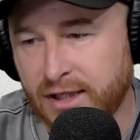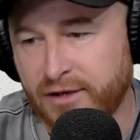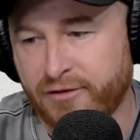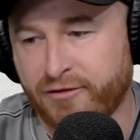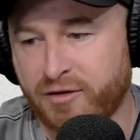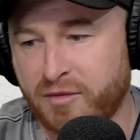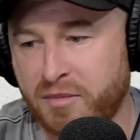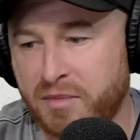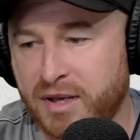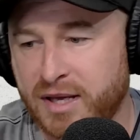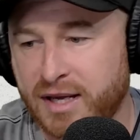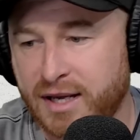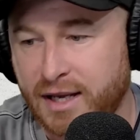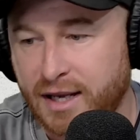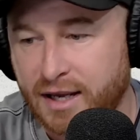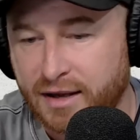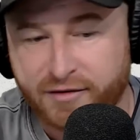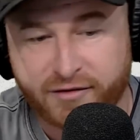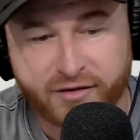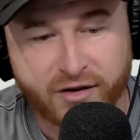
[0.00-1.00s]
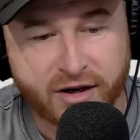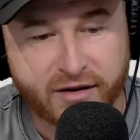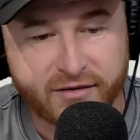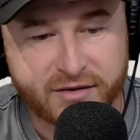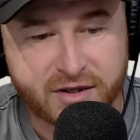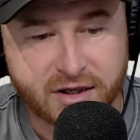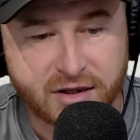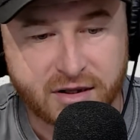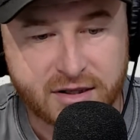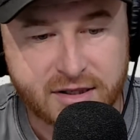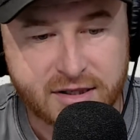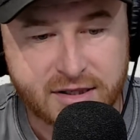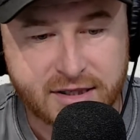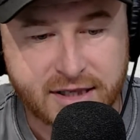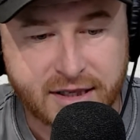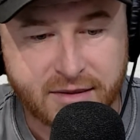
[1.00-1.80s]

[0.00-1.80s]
for me, at $5,